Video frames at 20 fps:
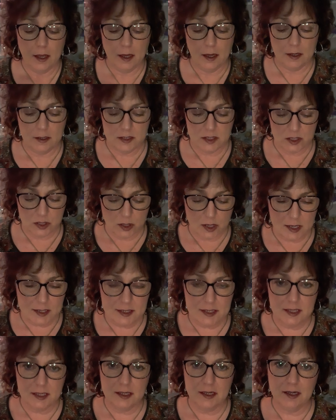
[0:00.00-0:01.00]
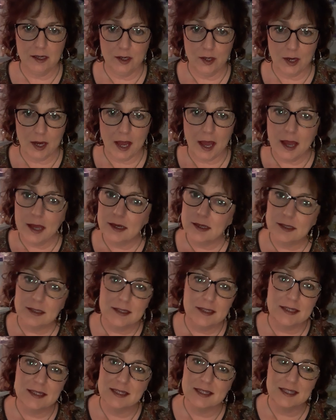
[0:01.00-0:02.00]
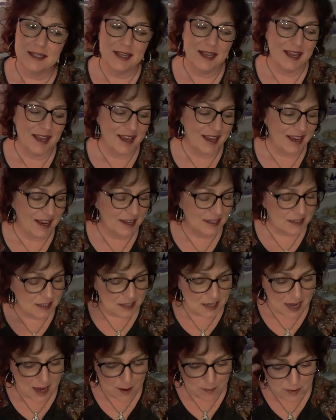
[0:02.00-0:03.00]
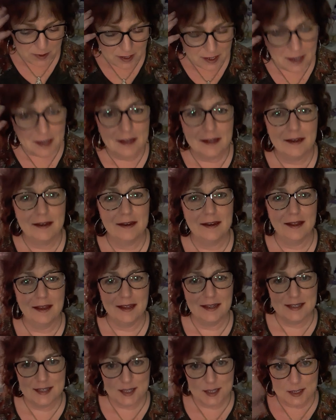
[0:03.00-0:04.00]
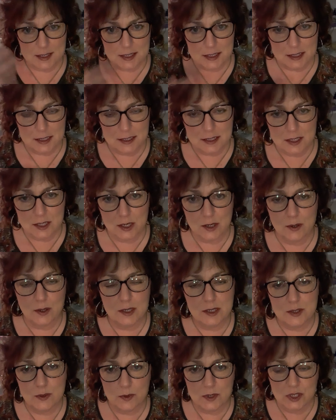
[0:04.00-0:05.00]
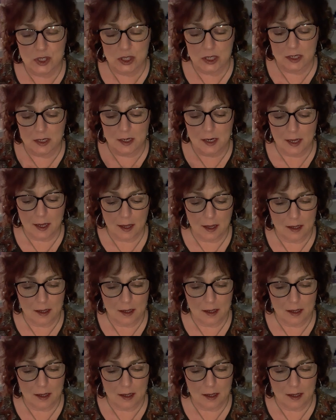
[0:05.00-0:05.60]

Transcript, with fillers: It's trusting in your guidance. It's tapping in. It's listening to your intuition.